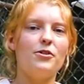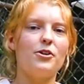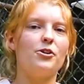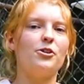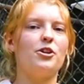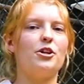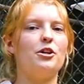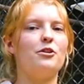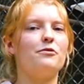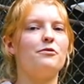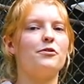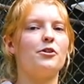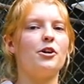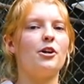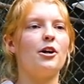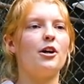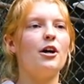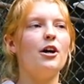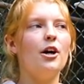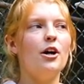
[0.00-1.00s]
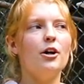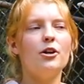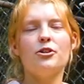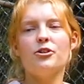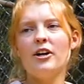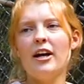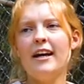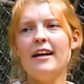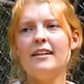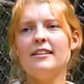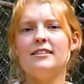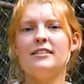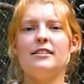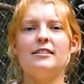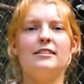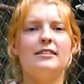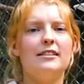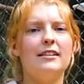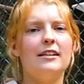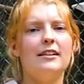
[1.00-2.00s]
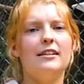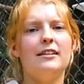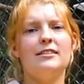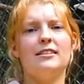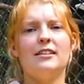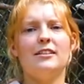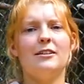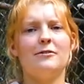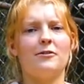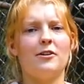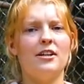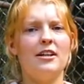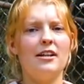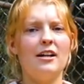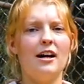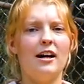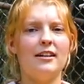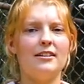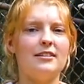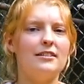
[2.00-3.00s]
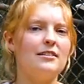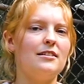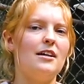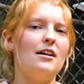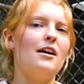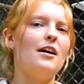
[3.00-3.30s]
They're looking for grains and seeds and different nuts,